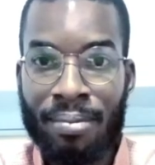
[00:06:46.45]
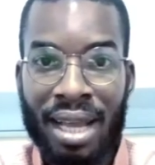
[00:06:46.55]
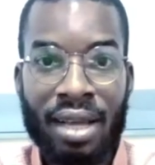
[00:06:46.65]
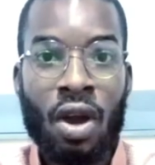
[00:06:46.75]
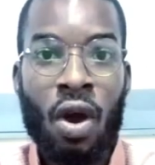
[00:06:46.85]

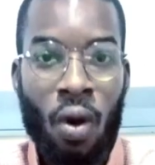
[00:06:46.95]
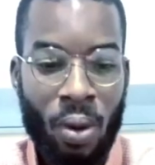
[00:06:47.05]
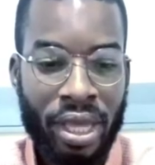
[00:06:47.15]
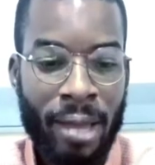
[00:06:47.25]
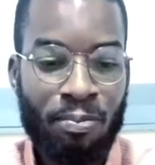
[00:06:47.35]
Like,
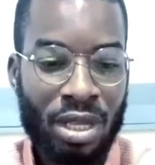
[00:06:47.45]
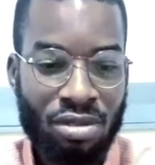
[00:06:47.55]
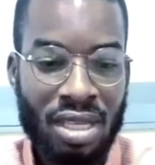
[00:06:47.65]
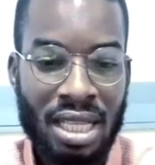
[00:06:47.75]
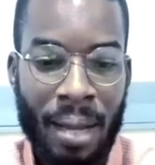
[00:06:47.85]
okay,
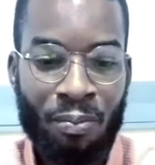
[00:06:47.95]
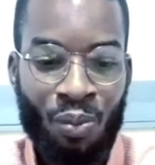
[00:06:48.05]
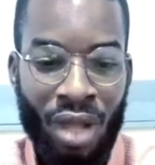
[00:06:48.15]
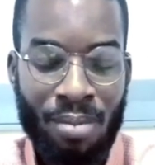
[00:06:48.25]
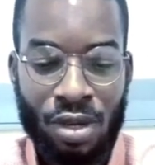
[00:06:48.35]
between them, um,
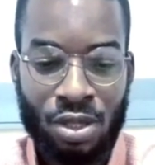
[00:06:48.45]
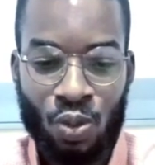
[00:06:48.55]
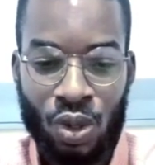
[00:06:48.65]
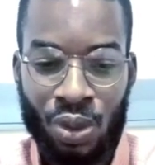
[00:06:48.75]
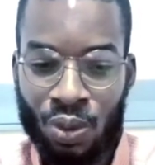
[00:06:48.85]
I'm going to,
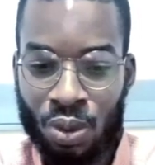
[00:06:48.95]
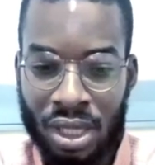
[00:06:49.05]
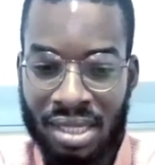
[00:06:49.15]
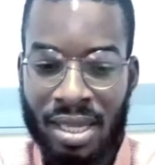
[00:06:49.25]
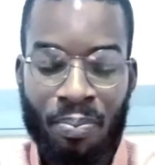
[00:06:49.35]
we, we,
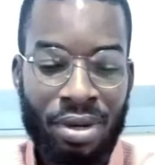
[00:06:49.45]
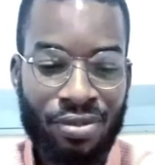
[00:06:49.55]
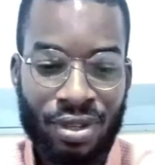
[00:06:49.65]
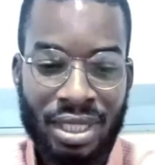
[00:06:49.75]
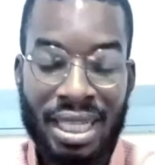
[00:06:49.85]
let's separate
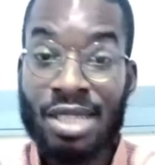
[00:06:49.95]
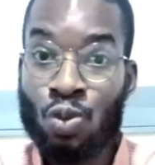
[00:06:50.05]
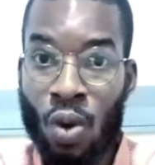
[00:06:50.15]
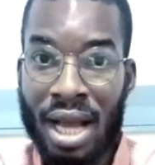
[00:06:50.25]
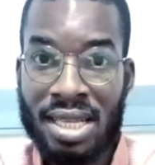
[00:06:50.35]
for the next
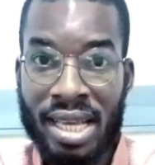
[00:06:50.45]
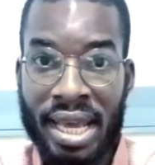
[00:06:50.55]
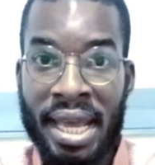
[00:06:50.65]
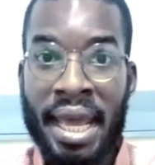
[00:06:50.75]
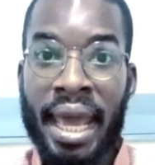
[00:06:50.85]
one
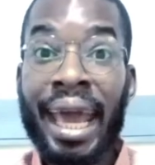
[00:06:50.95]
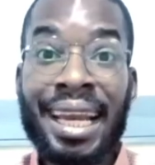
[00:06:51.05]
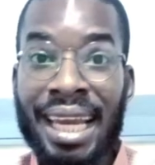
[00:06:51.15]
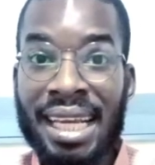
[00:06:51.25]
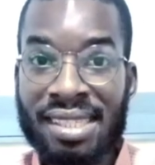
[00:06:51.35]
year
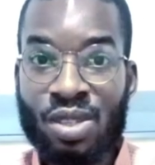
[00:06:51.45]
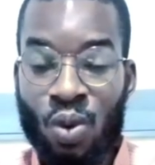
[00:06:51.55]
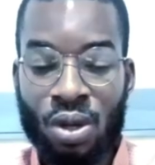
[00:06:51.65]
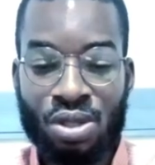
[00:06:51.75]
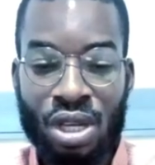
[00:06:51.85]
and let's see
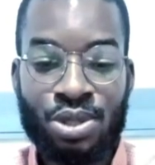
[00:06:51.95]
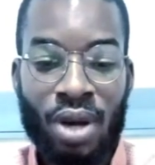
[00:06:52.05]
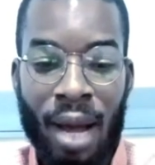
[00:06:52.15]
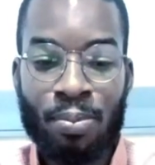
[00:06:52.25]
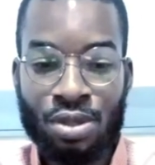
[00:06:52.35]
what's going to happen.